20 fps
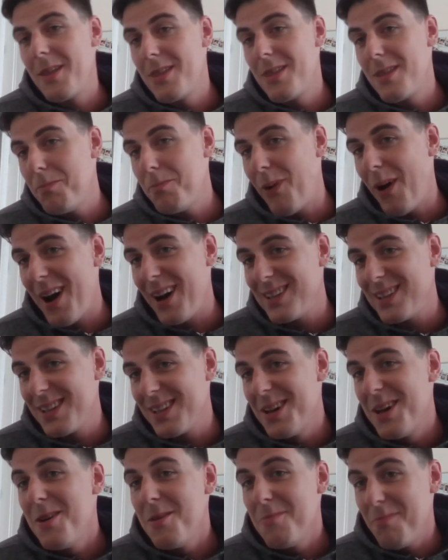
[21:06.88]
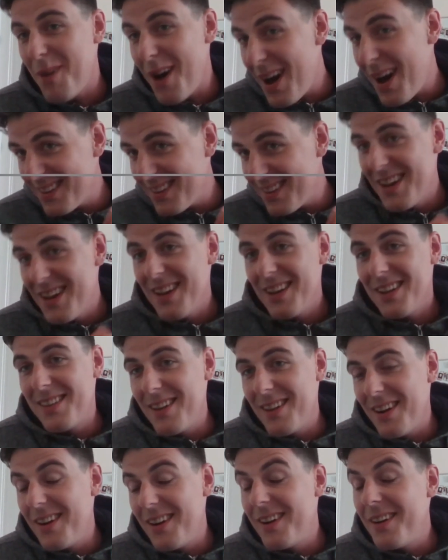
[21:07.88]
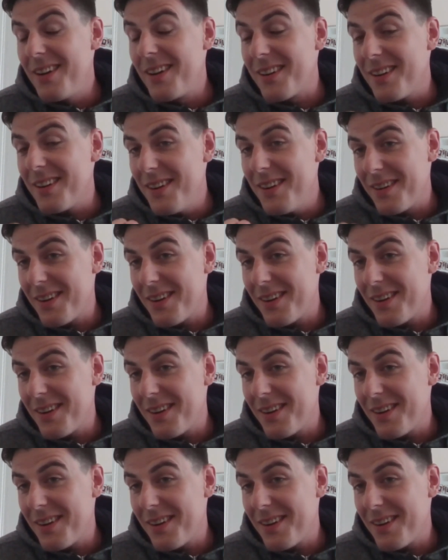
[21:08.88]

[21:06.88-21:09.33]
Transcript: in the past, but the